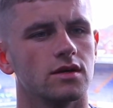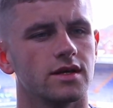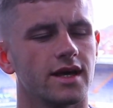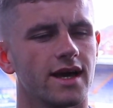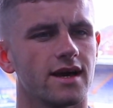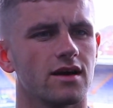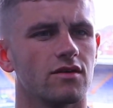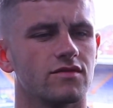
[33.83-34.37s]

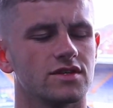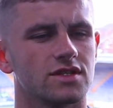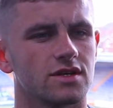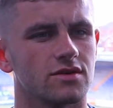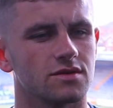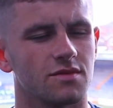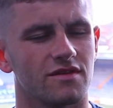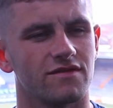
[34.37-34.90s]
Yeah,
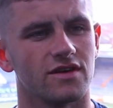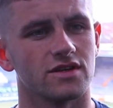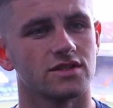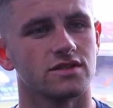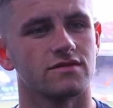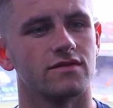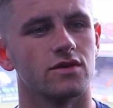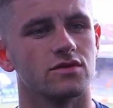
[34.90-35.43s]
obviously it was my
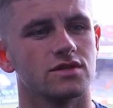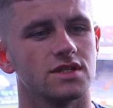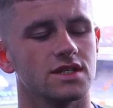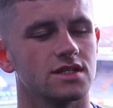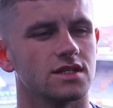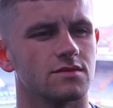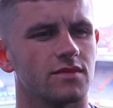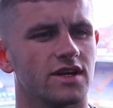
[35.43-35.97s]
first full
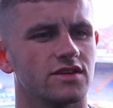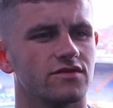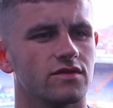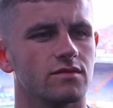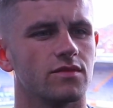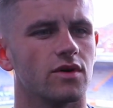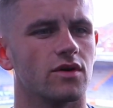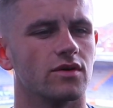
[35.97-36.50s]
season in men's
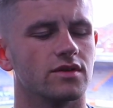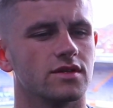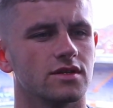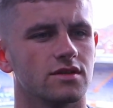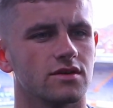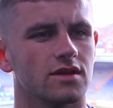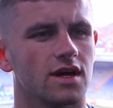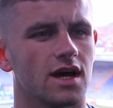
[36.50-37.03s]
football, and
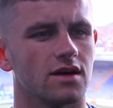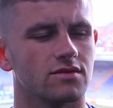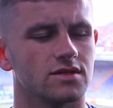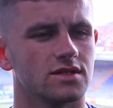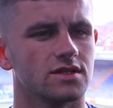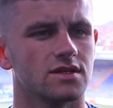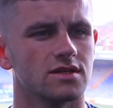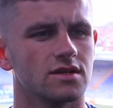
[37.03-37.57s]
to do that
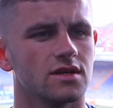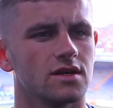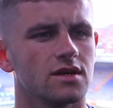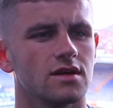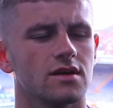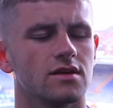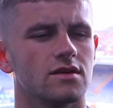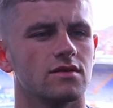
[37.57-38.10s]

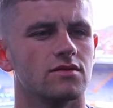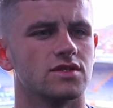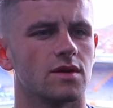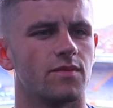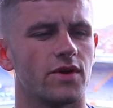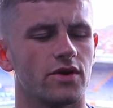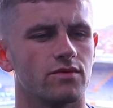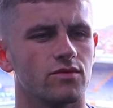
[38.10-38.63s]
was
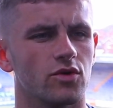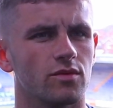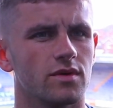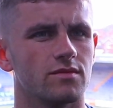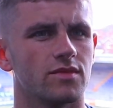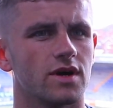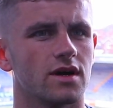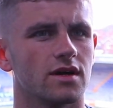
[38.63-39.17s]
a proud
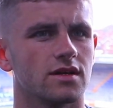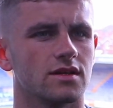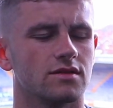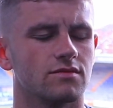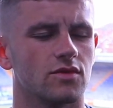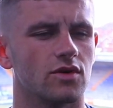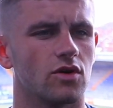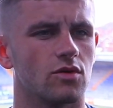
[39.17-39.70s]
moment, but
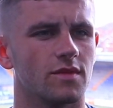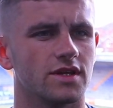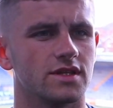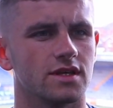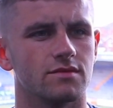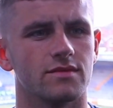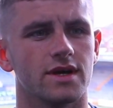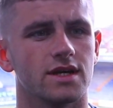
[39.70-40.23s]
all my
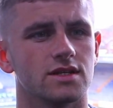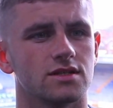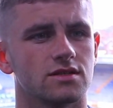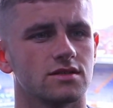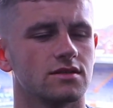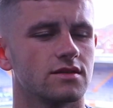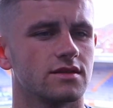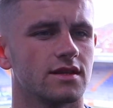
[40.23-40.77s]

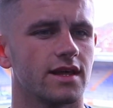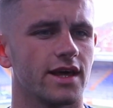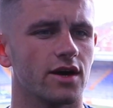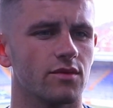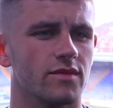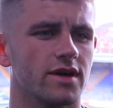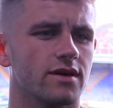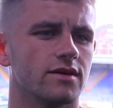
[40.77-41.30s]
teammates
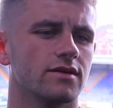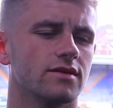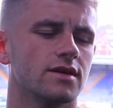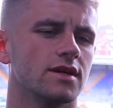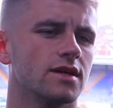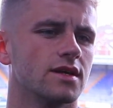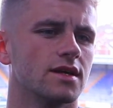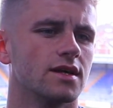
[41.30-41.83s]
helped me
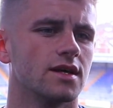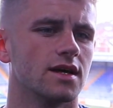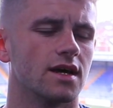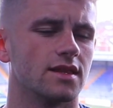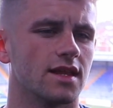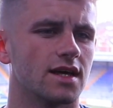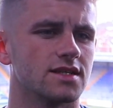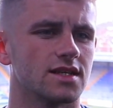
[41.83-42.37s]

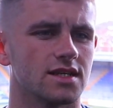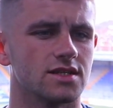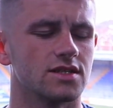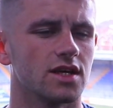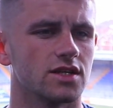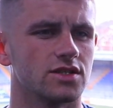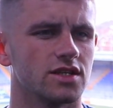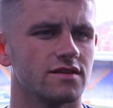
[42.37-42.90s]
in that
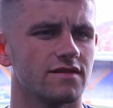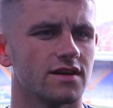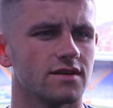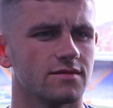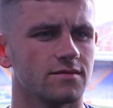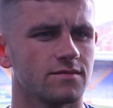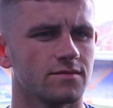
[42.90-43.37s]
sense to achieve it.